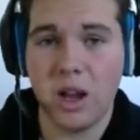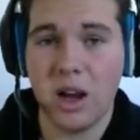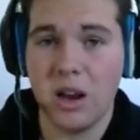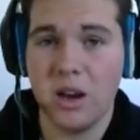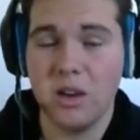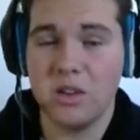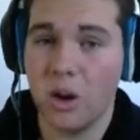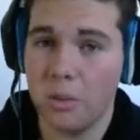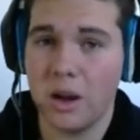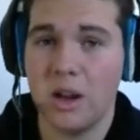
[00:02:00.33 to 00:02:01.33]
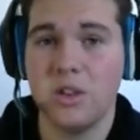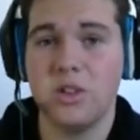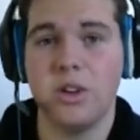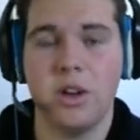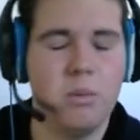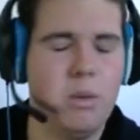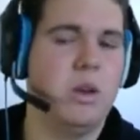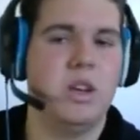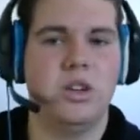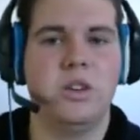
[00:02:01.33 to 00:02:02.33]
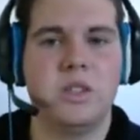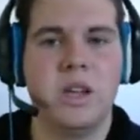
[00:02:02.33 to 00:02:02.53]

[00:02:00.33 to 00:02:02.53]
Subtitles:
cut Top Gun due to commitment issues